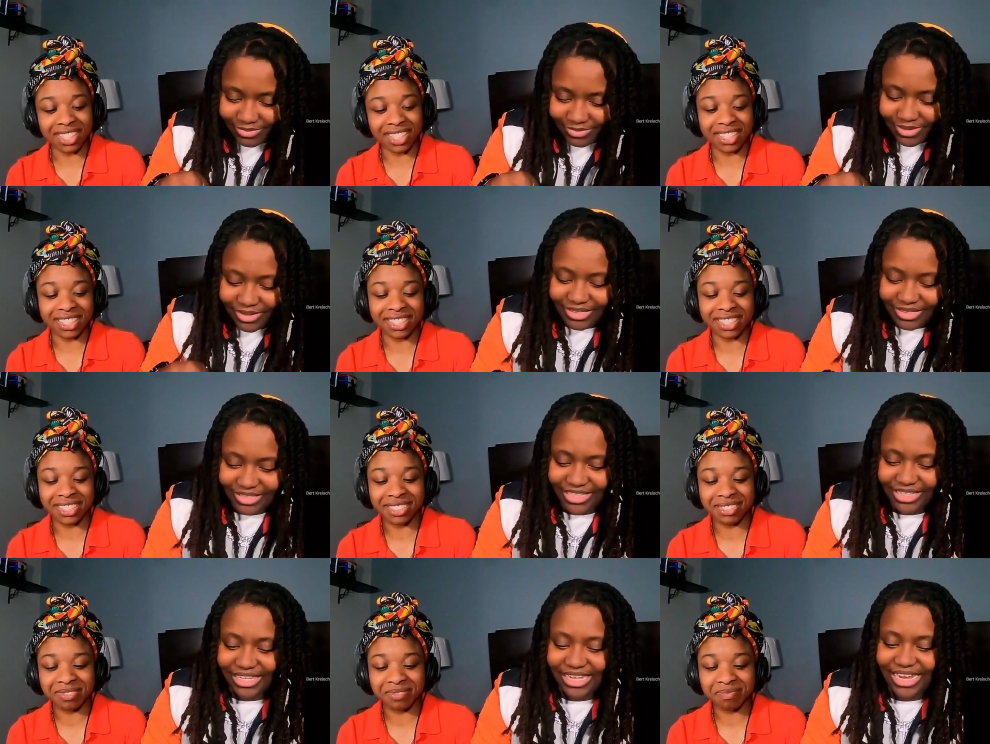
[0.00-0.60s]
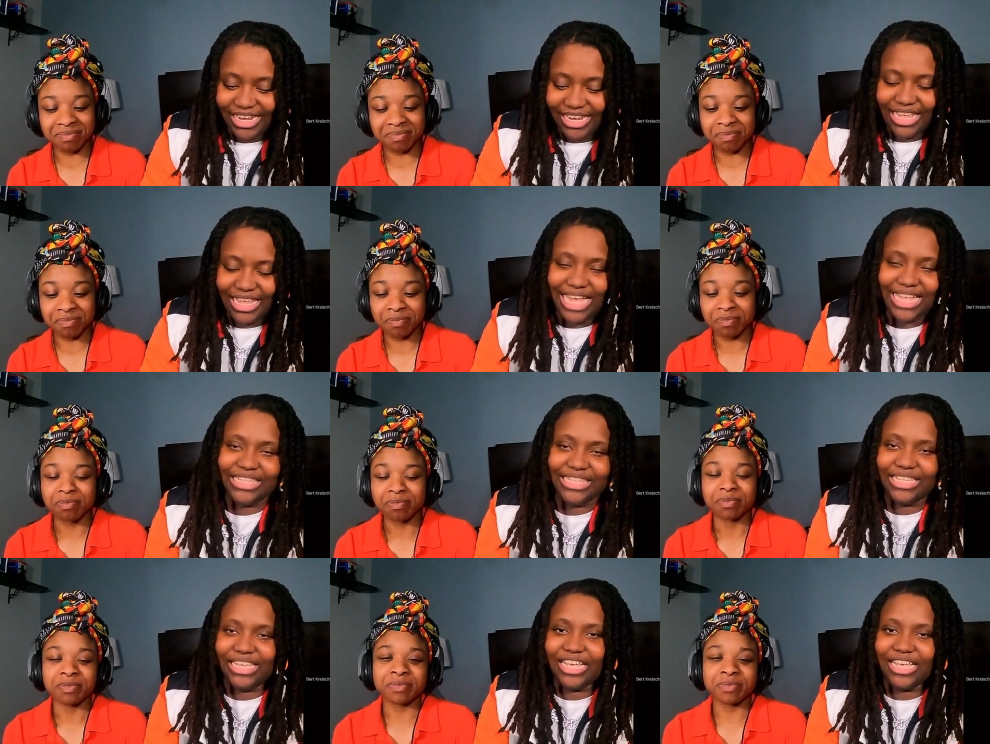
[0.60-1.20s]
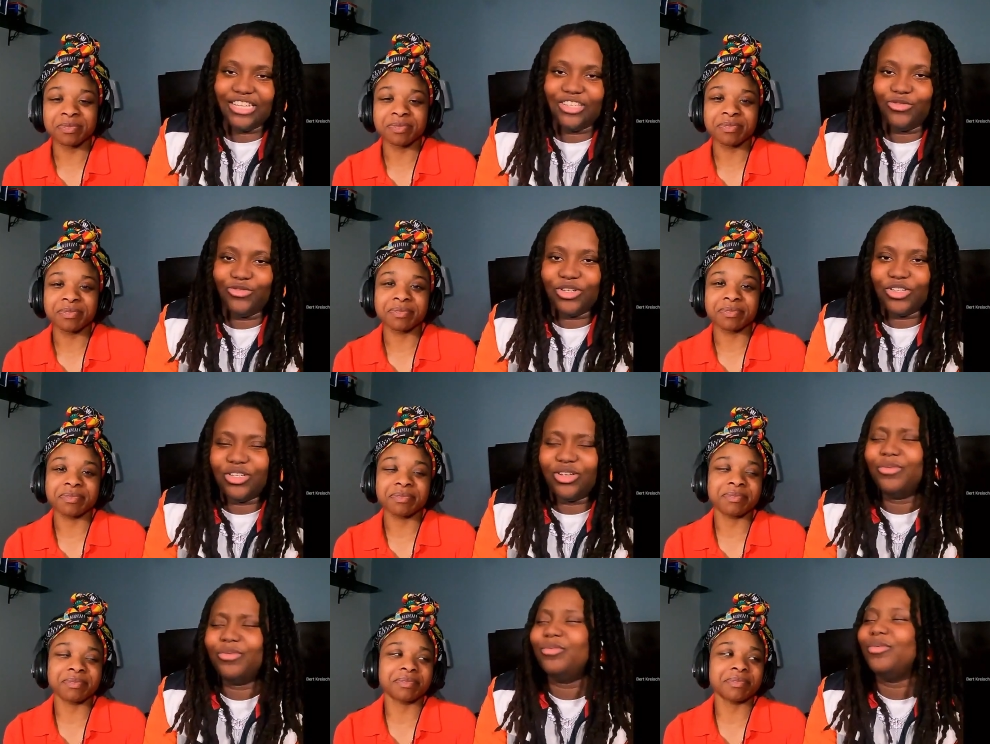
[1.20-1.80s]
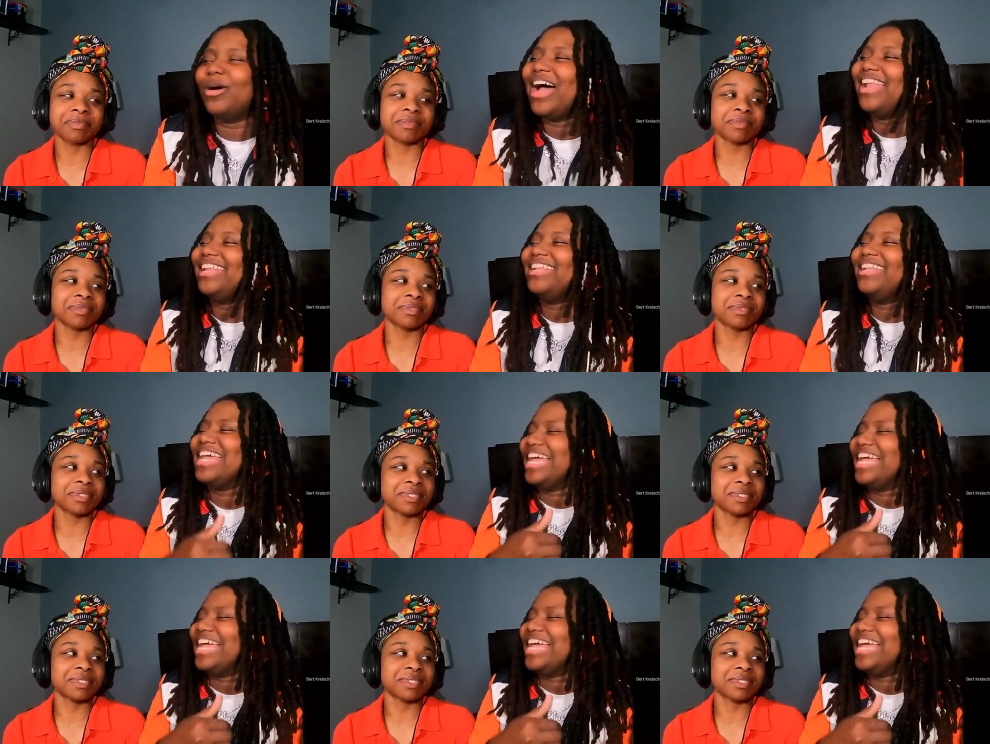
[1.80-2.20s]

Speaker 1: the lady had to catch what... Why didn't they